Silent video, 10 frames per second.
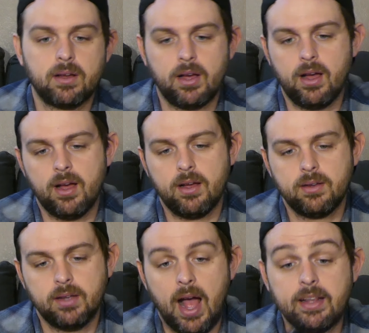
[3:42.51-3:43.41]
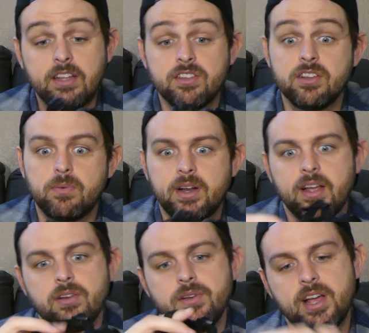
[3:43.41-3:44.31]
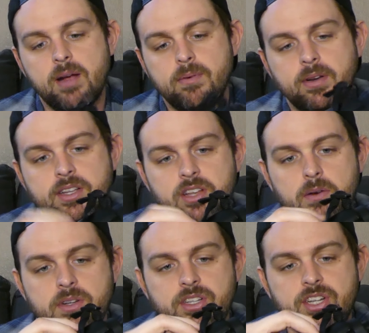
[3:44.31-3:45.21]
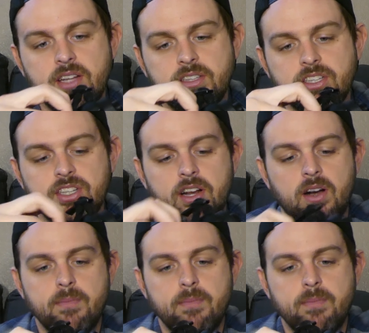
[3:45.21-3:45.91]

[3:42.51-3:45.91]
I like to do when I get a new camera is always check the shutter.